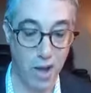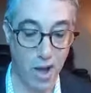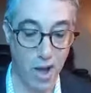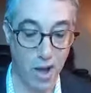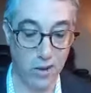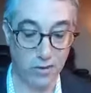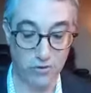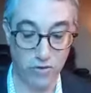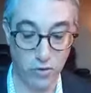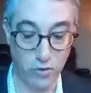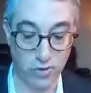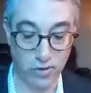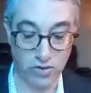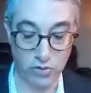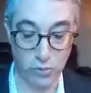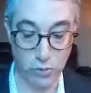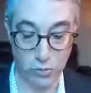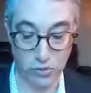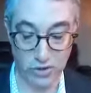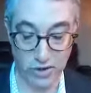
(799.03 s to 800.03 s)
uh, do
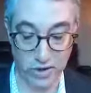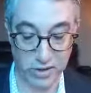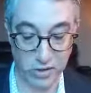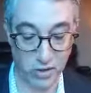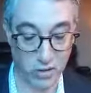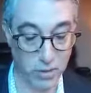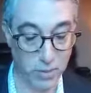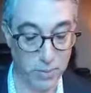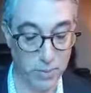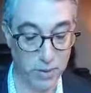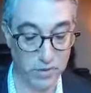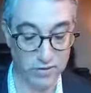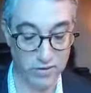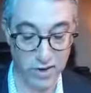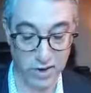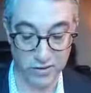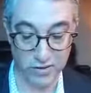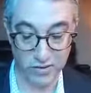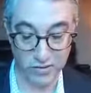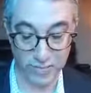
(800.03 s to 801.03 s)
this particular
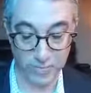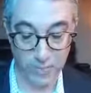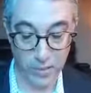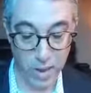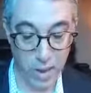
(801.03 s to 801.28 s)
business.